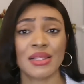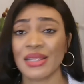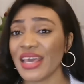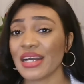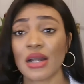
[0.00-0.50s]

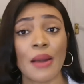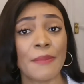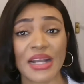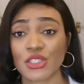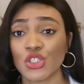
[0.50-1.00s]
let her come
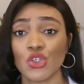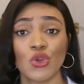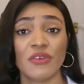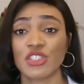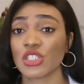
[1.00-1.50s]
back to
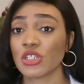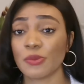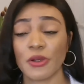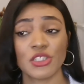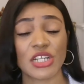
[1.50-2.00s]
you if she's going to
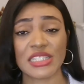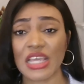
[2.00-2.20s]
apologize.